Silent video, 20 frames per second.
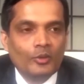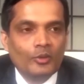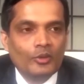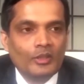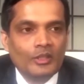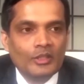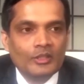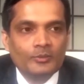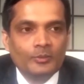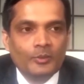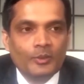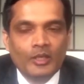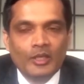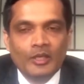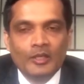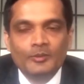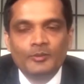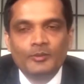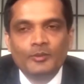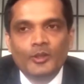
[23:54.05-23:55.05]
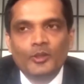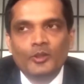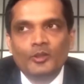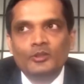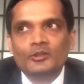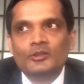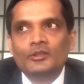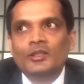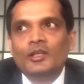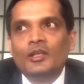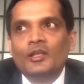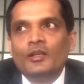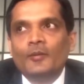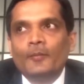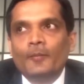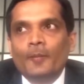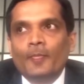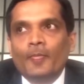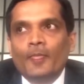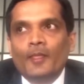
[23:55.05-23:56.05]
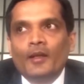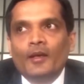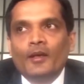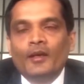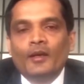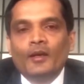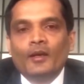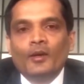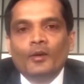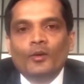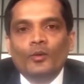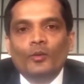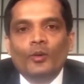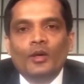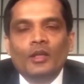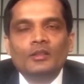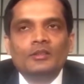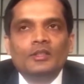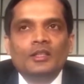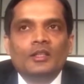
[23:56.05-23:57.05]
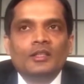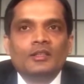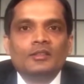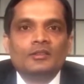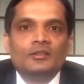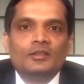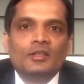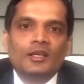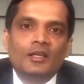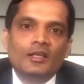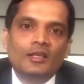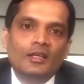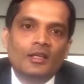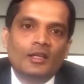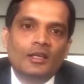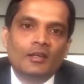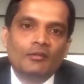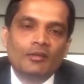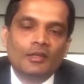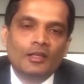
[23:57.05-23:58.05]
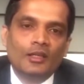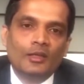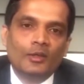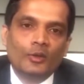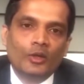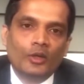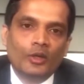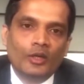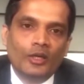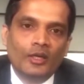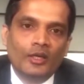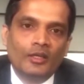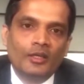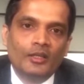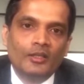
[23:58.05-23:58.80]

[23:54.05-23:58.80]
we have options of just waiting and watching how it behaves.